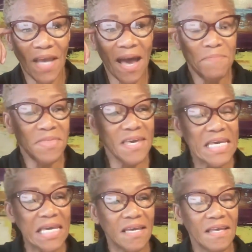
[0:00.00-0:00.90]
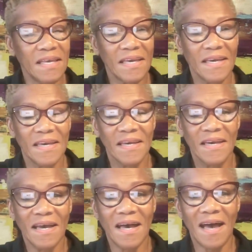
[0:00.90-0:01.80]
I'm thinking
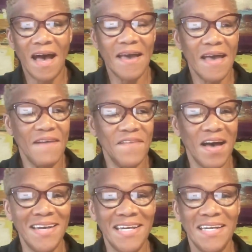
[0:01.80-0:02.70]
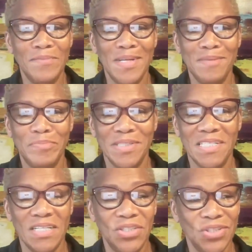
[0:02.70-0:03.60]
I have unlimited
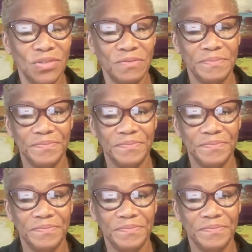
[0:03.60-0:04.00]
potential.